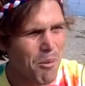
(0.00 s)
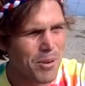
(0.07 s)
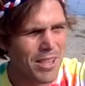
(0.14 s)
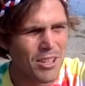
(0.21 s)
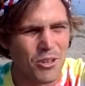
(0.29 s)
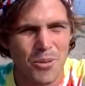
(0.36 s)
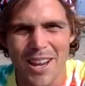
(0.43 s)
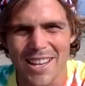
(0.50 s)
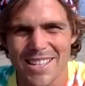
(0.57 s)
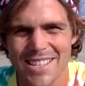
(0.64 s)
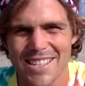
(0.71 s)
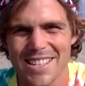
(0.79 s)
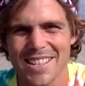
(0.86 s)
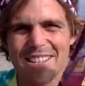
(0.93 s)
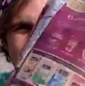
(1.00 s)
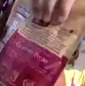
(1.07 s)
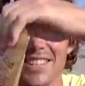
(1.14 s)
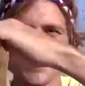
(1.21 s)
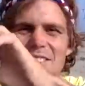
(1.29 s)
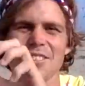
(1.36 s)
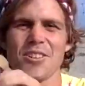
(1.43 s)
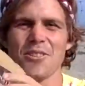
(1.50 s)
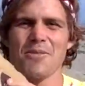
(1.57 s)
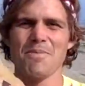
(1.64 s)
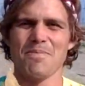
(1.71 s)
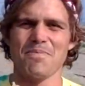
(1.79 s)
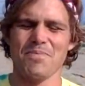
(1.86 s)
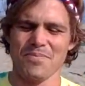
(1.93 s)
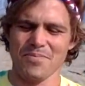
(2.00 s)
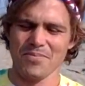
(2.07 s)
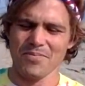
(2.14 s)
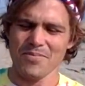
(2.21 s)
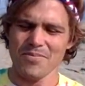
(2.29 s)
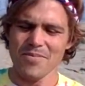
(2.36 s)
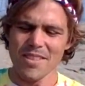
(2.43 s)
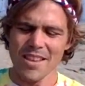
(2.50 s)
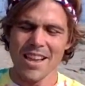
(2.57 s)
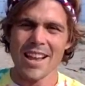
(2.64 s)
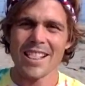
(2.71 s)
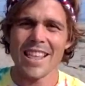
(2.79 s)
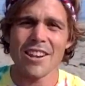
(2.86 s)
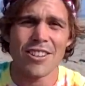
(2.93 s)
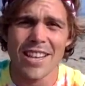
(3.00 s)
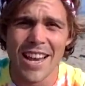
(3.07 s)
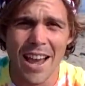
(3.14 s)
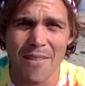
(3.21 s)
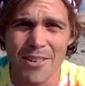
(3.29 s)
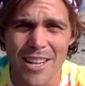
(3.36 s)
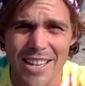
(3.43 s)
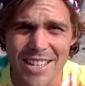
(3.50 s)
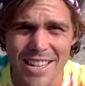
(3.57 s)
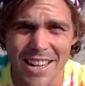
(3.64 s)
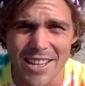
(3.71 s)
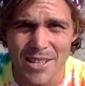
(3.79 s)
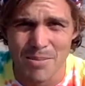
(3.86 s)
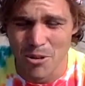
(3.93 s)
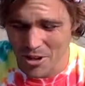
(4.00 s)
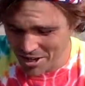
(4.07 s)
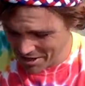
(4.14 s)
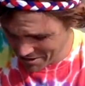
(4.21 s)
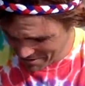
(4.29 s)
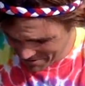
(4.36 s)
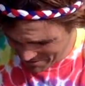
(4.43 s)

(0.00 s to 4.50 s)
with a twist. So, literally, I haven't eaten yet this morning.